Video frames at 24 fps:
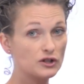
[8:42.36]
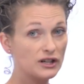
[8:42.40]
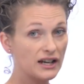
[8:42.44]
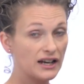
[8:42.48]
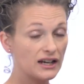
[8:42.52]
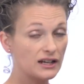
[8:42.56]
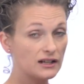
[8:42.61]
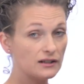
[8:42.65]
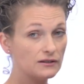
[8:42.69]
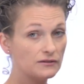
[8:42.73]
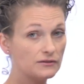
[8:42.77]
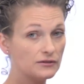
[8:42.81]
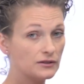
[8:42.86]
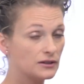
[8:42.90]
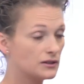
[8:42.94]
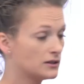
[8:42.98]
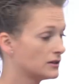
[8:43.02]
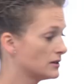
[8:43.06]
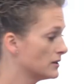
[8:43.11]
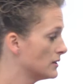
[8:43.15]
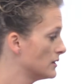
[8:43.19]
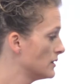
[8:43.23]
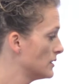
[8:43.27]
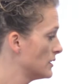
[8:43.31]
negative
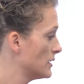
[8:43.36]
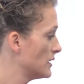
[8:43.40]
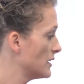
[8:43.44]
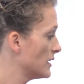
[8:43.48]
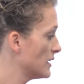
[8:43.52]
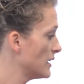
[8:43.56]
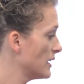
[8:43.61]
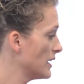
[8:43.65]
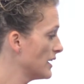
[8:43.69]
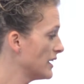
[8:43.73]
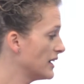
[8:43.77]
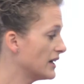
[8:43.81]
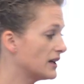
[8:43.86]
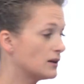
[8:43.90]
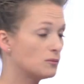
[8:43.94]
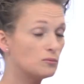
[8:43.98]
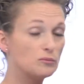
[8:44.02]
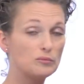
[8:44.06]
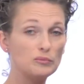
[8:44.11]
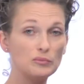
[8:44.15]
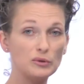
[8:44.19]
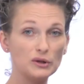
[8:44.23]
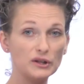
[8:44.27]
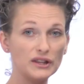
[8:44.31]

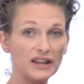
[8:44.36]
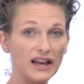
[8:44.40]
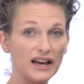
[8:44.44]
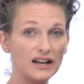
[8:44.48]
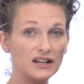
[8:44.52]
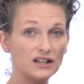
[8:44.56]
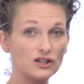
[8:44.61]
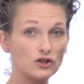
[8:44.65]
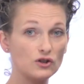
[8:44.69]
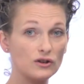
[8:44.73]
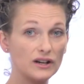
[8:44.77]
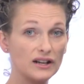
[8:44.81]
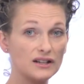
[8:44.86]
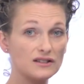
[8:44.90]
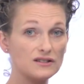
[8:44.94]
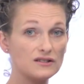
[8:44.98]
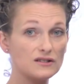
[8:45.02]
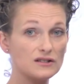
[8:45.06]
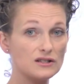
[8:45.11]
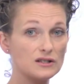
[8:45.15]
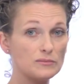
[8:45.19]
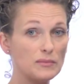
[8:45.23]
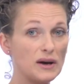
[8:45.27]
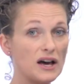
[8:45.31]
and put that in your
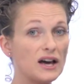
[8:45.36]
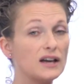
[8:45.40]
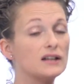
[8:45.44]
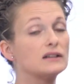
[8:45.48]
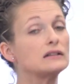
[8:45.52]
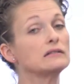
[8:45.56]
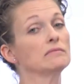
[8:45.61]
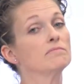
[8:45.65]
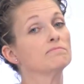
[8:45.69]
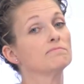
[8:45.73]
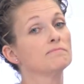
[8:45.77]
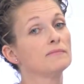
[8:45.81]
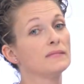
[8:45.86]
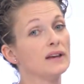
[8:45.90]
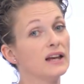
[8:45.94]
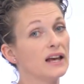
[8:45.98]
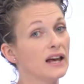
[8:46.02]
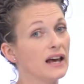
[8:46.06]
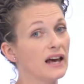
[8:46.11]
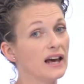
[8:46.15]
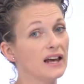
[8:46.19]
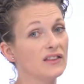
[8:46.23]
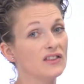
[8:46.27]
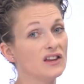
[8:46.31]
answer spot,
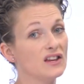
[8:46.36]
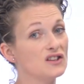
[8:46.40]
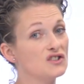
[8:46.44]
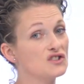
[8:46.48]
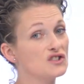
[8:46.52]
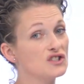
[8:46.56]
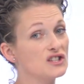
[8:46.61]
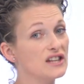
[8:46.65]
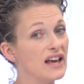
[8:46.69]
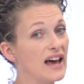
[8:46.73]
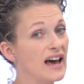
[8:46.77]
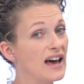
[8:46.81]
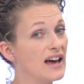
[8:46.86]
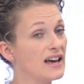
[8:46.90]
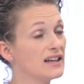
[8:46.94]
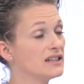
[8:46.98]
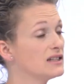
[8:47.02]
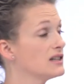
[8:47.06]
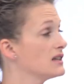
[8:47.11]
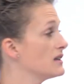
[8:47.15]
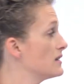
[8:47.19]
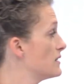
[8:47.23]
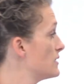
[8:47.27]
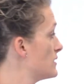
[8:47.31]
and then just
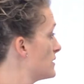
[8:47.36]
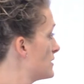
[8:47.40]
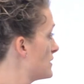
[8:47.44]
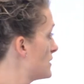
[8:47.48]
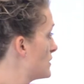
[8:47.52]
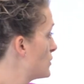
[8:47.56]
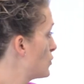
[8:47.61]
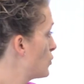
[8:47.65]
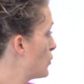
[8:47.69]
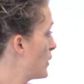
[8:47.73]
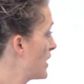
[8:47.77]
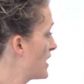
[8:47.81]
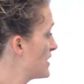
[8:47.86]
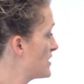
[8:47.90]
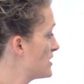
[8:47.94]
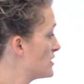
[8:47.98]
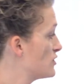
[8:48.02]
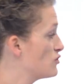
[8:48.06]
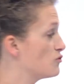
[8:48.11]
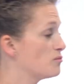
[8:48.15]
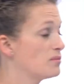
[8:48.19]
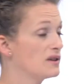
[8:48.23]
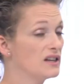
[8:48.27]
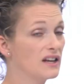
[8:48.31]
add the way that
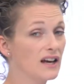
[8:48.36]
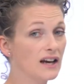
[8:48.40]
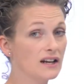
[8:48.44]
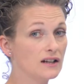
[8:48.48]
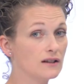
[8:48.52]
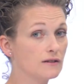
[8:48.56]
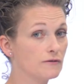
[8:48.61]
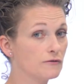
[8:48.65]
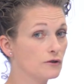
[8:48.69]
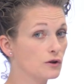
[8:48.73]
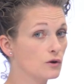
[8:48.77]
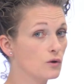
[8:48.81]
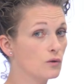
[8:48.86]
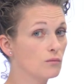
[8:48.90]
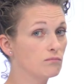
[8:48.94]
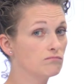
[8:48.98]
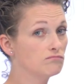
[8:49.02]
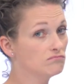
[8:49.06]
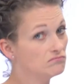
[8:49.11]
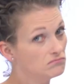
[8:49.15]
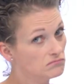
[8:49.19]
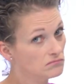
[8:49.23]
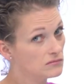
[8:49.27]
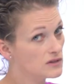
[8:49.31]
you've been adding for
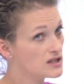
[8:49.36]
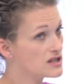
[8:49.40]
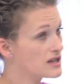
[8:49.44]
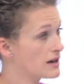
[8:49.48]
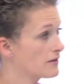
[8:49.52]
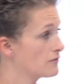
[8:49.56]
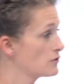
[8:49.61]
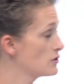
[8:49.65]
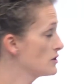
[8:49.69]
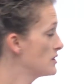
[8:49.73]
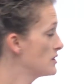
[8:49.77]
several